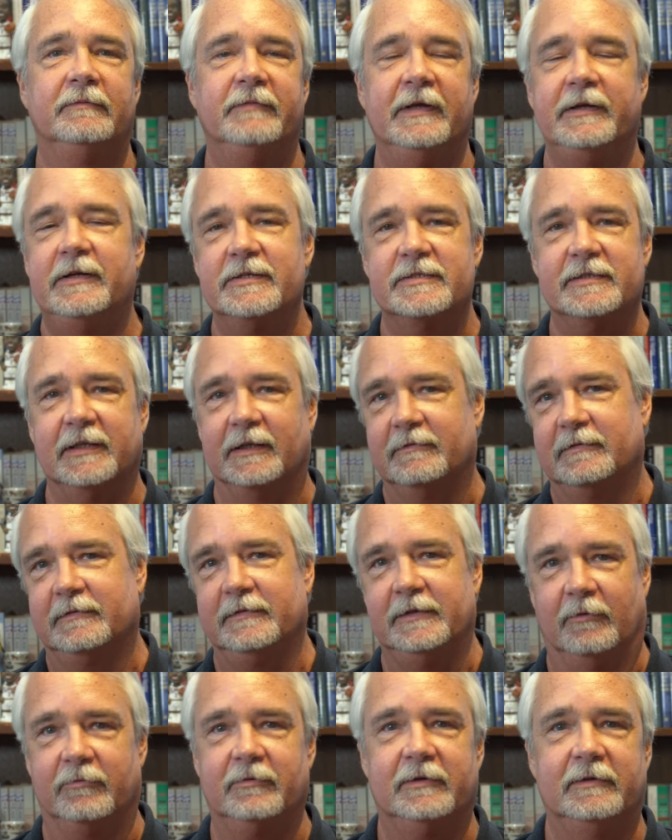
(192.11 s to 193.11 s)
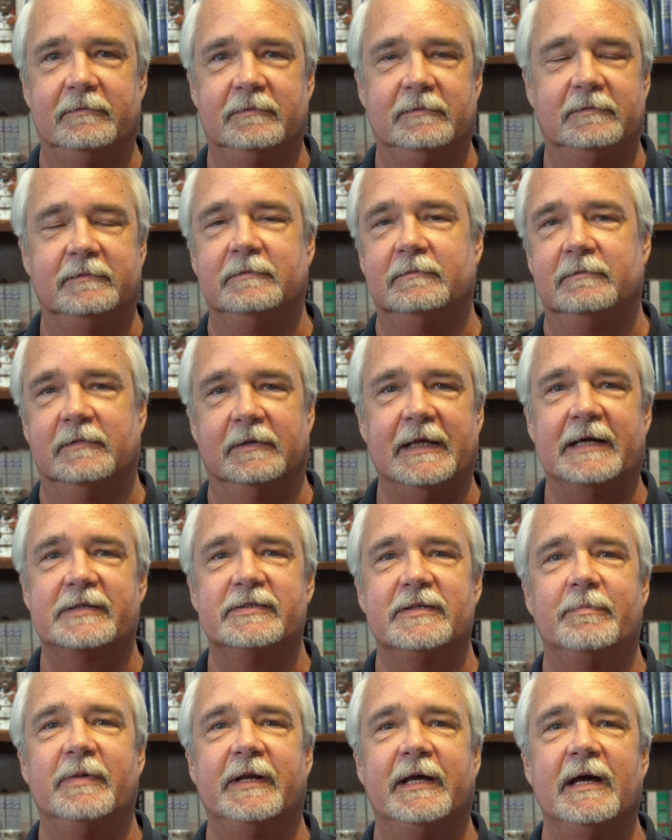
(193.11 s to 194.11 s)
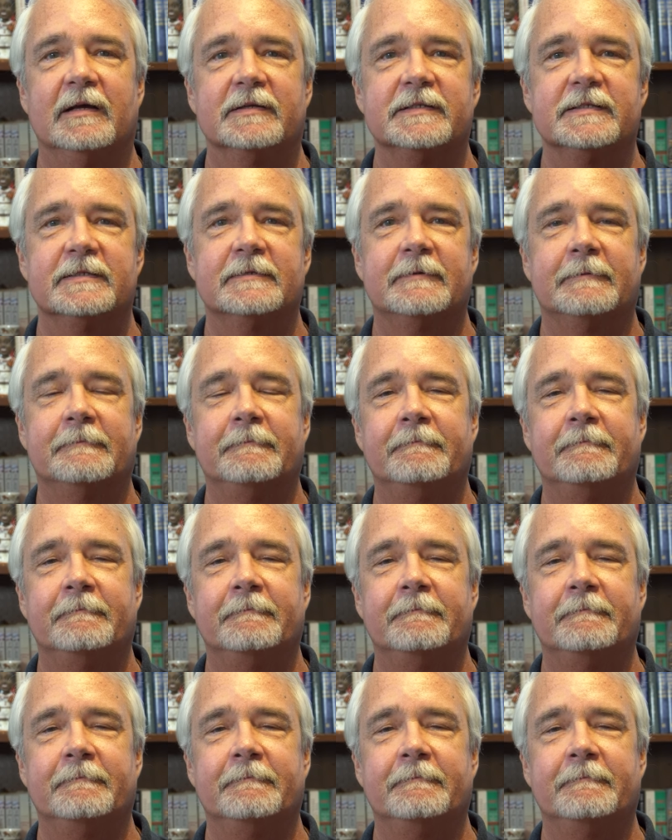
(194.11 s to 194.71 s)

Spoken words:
They just, elect somebody else.